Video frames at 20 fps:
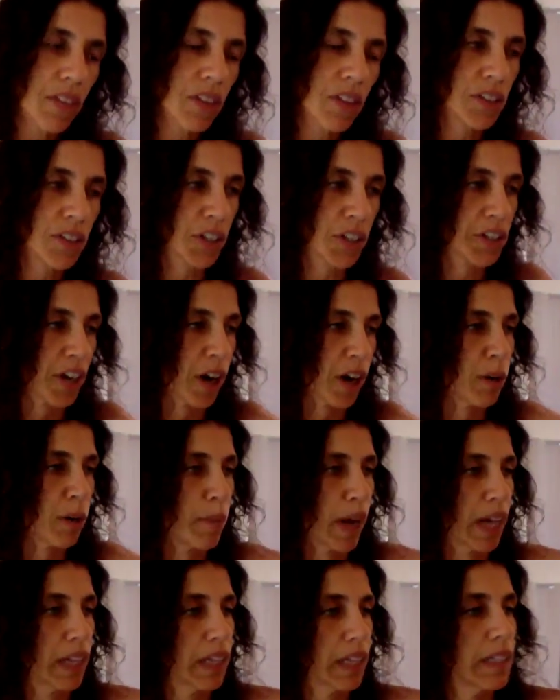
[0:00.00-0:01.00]
the doTERRA
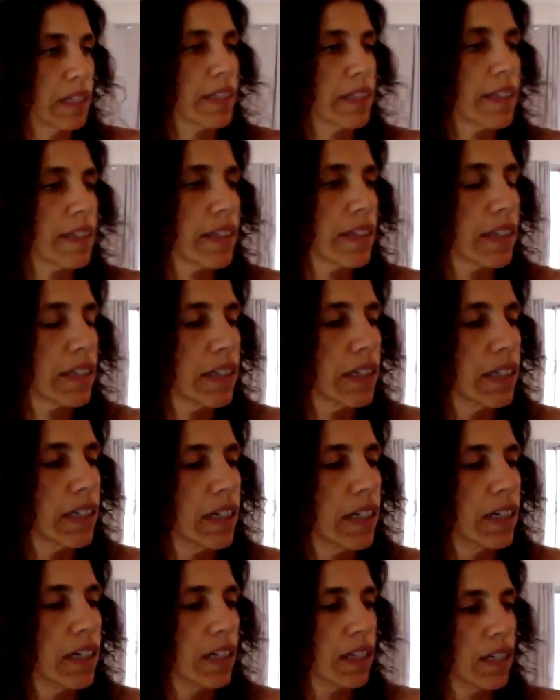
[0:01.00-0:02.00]
Balance,
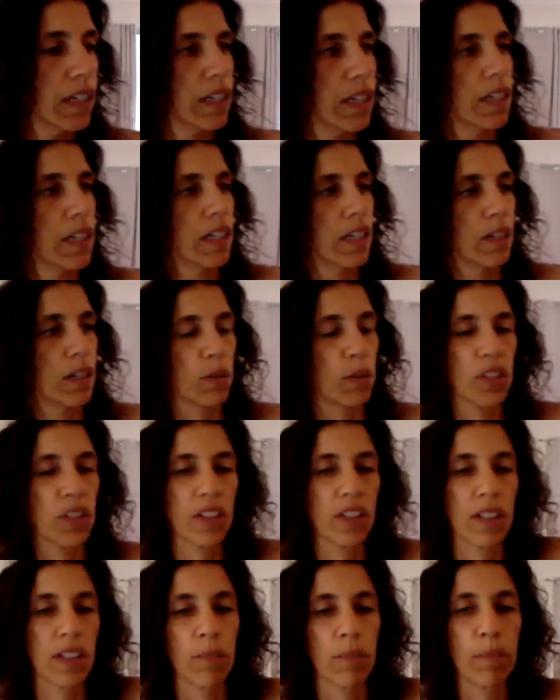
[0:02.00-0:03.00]
which
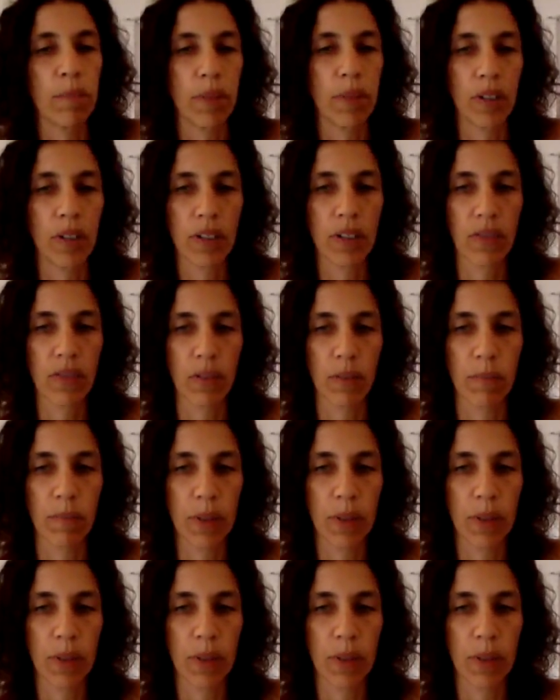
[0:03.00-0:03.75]
is a beautiful,